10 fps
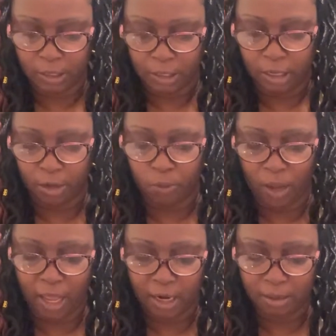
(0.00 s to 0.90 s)
And
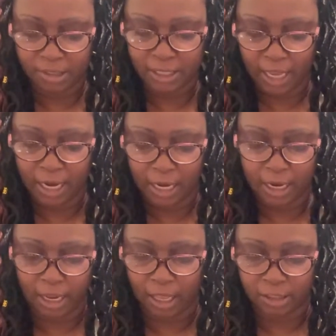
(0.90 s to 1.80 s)
while I'm sanding
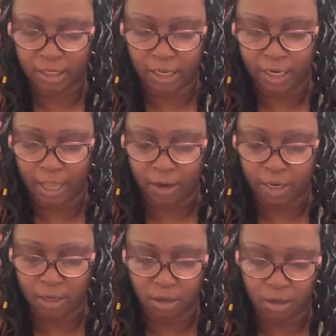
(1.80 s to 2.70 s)
it, I sand down
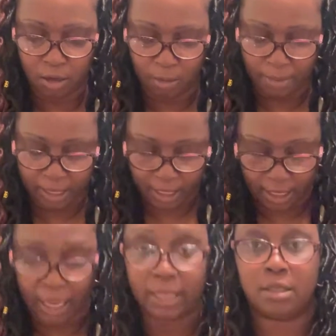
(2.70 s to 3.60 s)
that little hump, make that
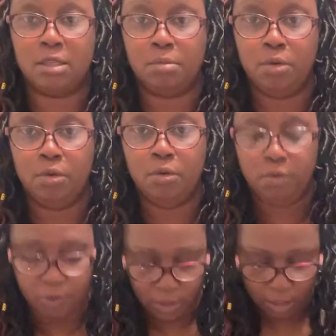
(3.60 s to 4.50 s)
nice and smooth.
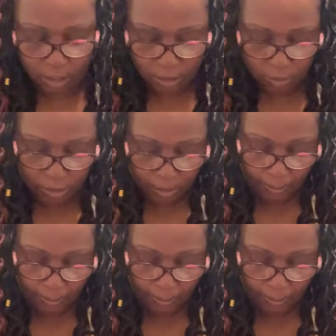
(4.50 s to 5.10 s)
You can,